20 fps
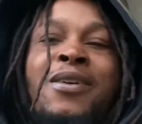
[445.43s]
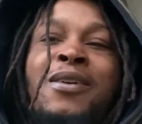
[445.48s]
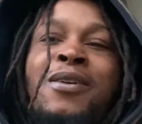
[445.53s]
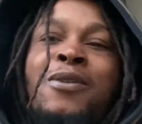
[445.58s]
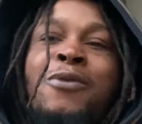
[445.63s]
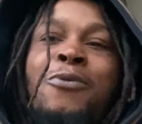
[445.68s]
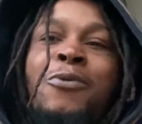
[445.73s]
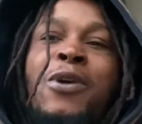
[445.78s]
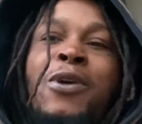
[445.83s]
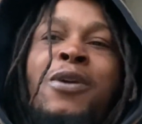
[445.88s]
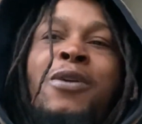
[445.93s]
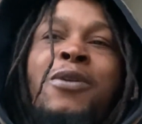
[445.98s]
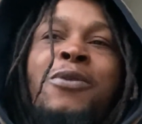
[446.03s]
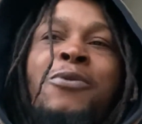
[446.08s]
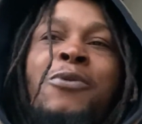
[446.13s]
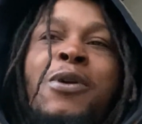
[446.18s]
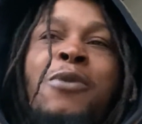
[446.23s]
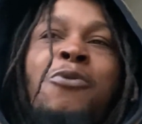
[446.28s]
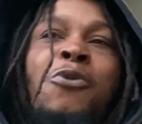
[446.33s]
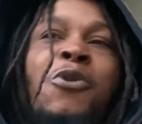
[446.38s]

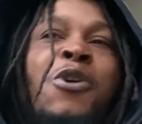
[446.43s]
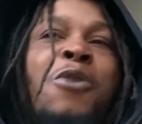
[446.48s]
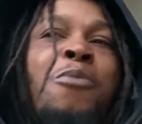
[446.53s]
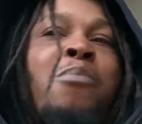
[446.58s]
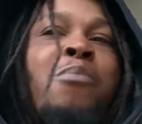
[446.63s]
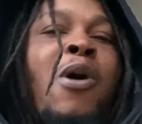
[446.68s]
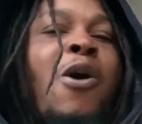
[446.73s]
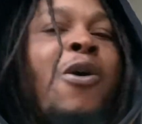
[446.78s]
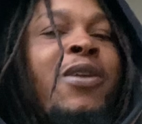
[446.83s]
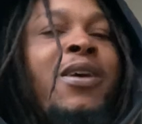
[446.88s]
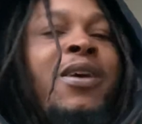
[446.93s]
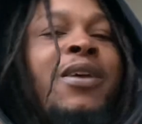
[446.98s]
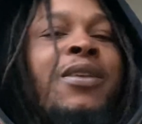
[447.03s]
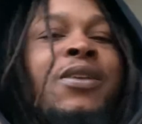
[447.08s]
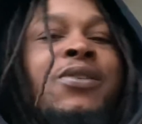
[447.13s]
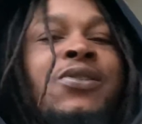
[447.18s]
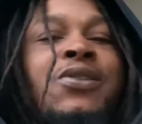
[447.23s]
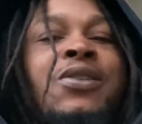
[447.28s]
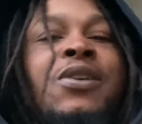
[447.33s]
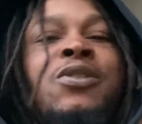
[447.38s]
with murder in
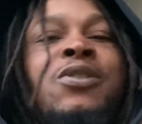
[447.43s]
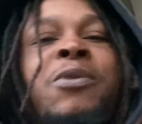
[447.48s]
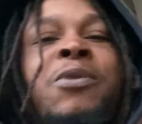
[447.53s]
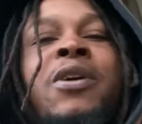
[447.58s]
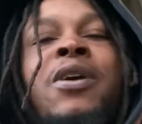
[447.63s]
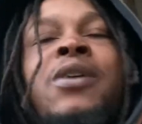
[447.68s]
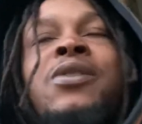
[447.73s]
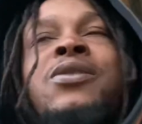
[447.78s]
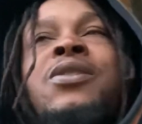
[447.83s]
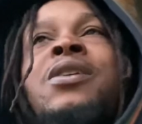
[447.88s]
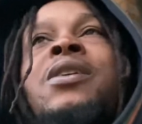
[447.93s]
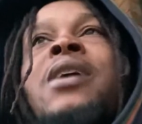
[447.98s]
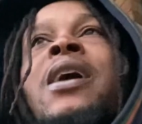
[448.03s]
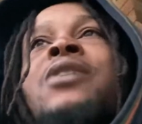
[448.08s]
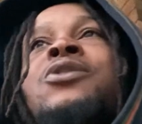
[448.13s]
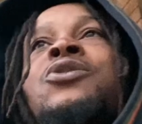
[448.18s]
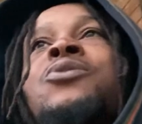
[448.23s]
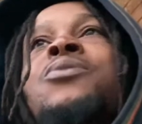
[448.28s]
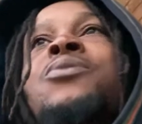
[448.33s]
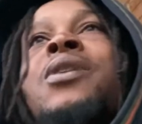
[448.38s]
a sense, because he
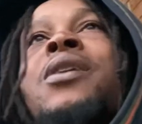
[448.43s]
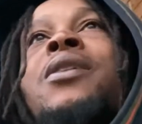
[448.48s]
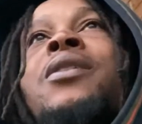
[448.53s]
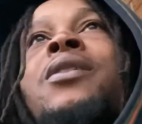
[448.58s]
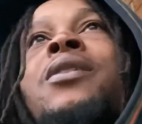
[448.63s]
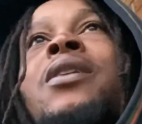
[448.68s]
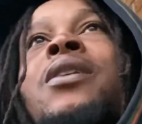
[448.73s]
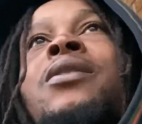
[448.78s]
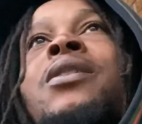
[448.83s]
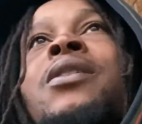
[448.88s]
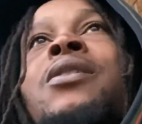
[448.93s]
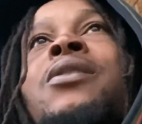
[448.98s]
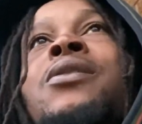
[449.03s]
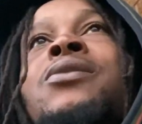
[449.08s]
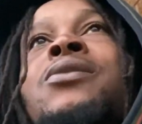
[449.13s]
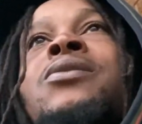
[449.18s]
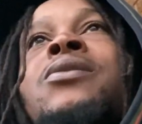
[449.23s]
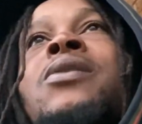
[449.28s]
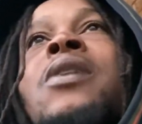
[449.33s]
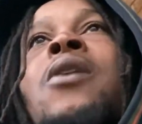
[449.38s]
got you thinking that
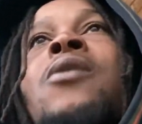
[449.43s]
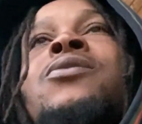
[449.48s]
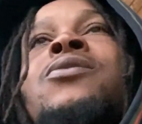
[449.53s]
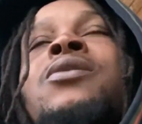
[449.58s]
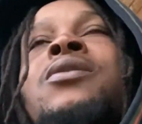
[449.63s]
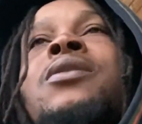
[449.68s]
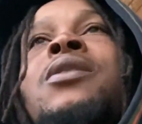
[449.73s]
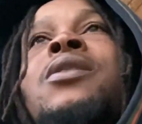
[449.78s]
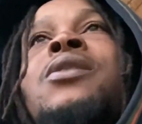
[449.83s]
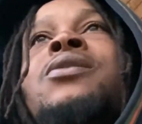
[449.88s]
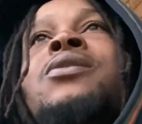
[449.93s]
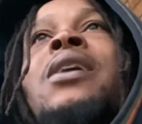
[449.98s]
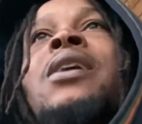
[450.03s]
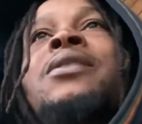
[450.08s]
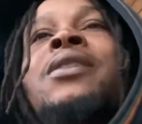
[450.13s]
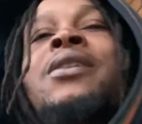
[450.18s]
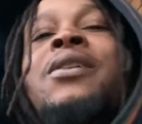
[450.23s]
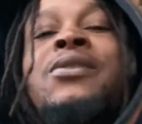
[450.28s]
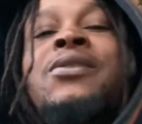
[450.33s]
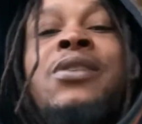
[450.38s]
these thoughts and these
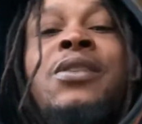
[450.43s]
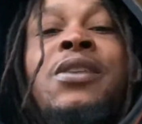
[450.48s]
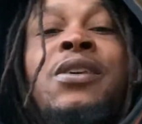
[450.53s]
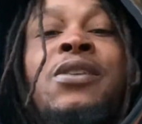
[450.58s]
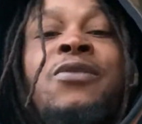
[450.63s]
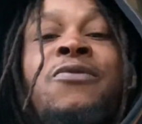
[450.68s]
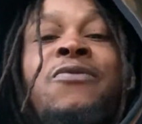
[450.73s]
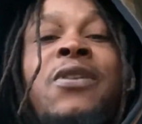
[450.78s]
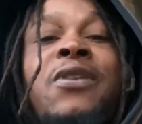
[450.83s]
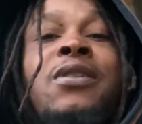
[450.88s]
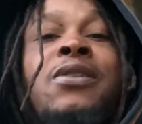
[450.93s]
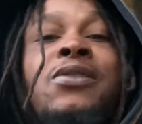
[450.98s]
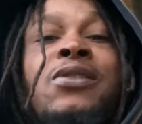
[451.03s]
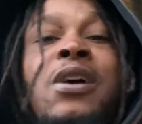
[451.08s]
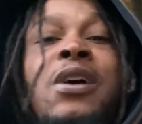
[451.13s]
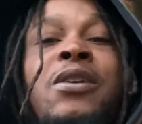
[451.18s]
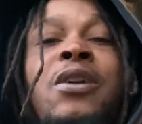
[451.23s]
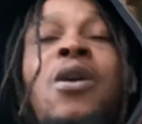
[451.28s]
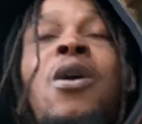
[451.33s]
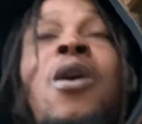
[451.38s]
ideas and these feelings
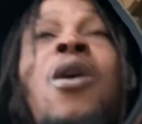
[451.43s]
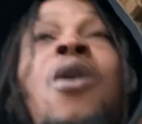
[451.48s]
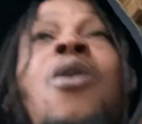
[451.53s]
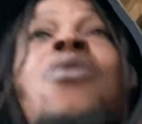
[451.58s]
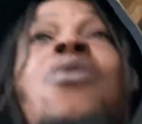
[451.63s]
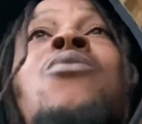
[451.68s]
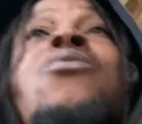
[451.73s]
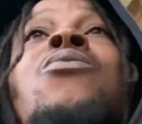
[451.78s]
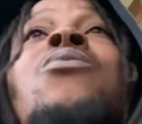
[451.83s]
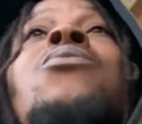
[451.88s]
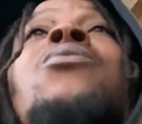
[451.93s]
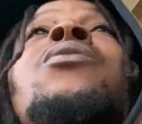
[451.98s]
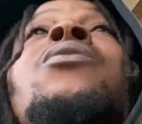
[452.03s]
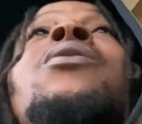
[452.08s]
are your own.